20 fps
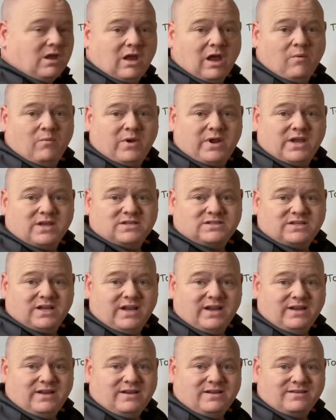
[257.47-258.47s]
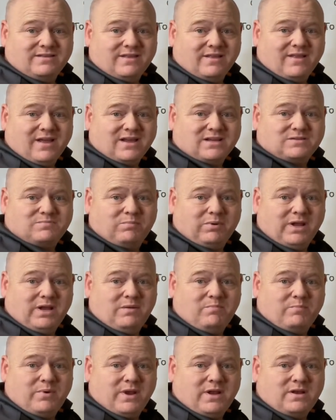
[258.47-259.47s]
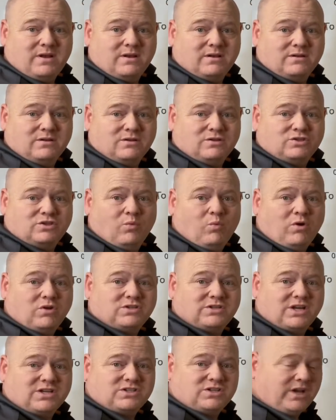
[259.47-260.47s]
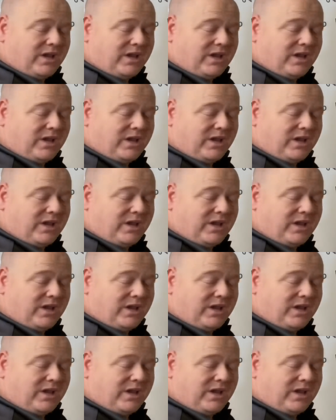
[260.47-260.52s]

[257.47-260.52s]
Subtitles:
and we can see that that's bleeping. So what's actually